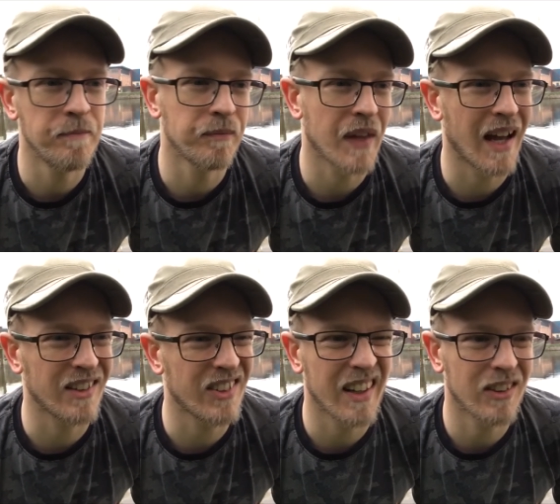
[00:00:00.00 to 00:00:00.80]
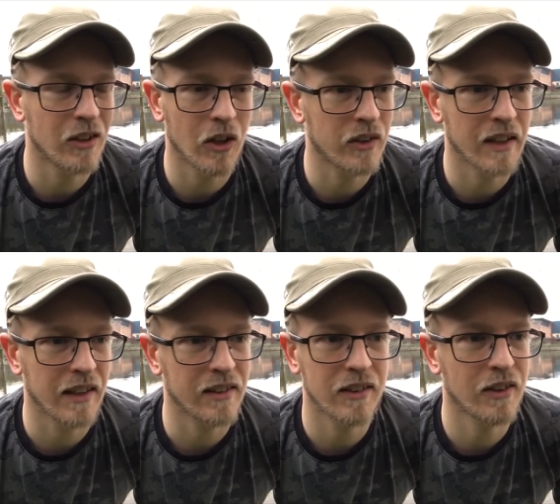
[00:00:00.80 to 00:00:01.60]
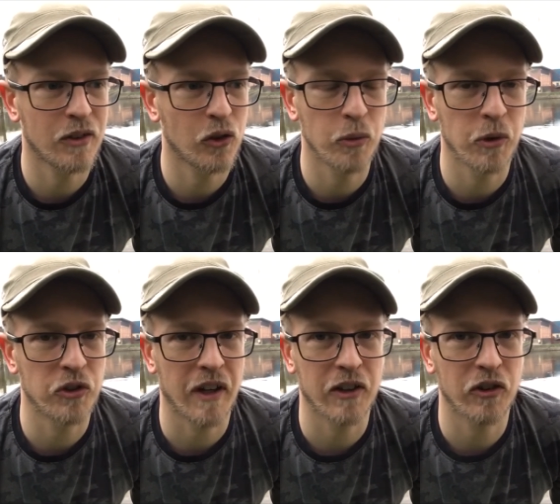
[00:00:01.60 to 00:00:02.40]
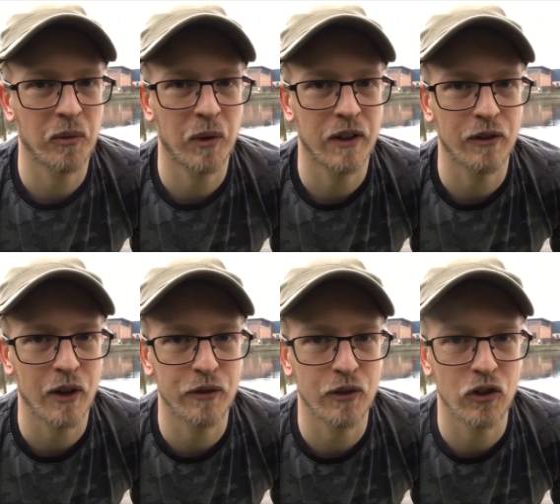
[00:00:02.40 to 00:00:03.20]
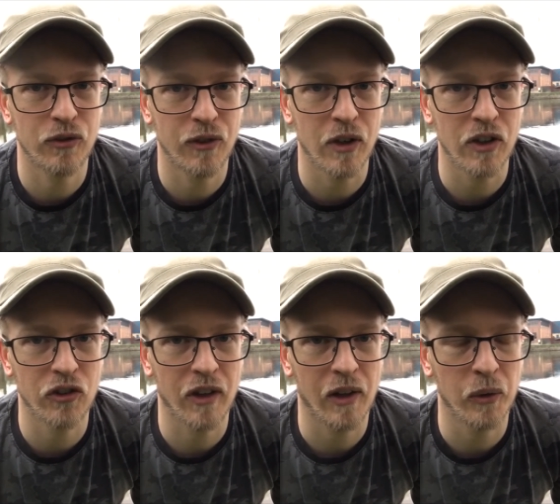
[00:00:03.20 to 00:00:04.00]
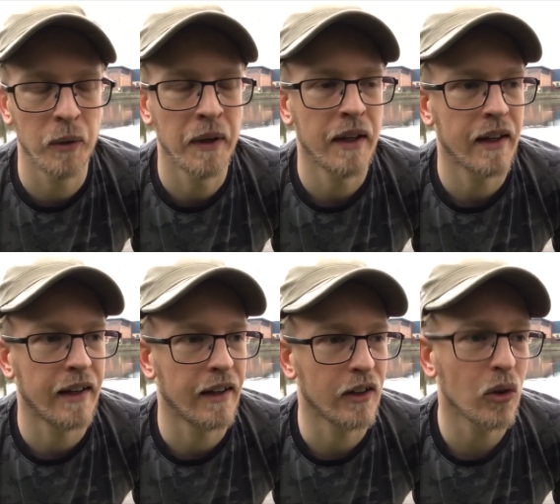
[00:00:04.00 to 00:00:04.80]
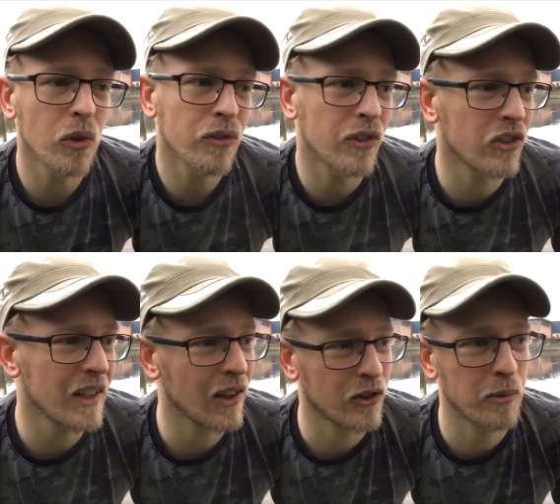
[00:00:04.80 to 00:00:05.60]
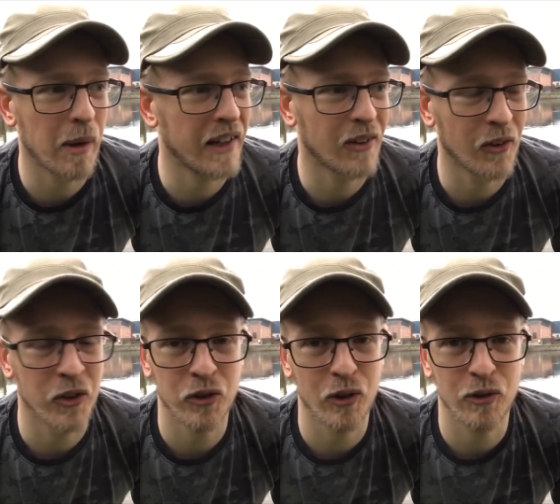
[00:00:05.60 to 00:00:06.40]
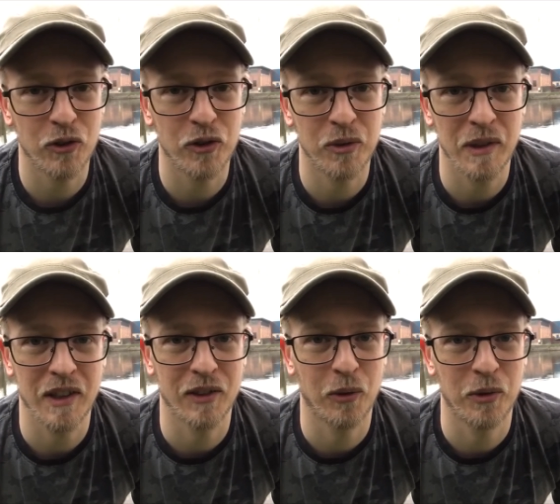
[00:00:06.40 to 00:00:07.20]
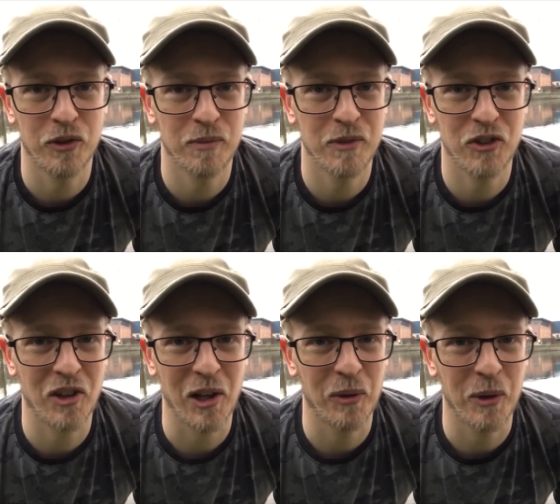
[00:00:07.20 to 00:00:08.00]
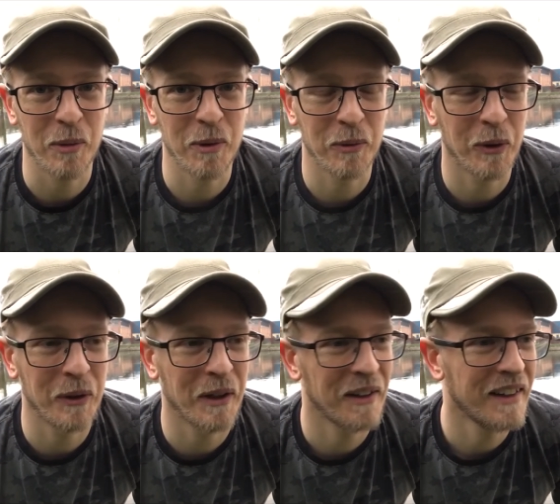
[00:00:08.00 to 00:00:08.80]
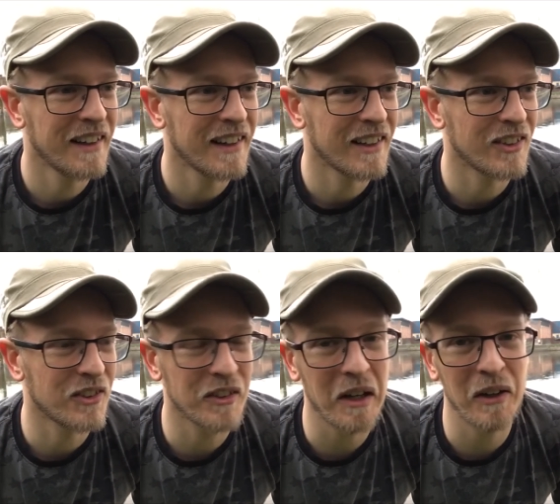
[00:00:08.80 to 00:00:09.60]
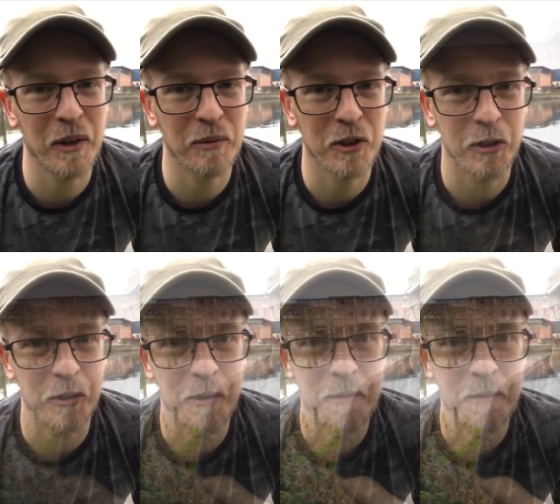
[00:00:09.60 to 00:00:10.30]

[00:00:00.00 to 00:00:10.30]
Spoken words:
I tend not to get too much action whenever I fish very shallow. Of course, if you see lots of pike on the surface, you know, you can always shallow it up and whatnot. It's entirely up to you.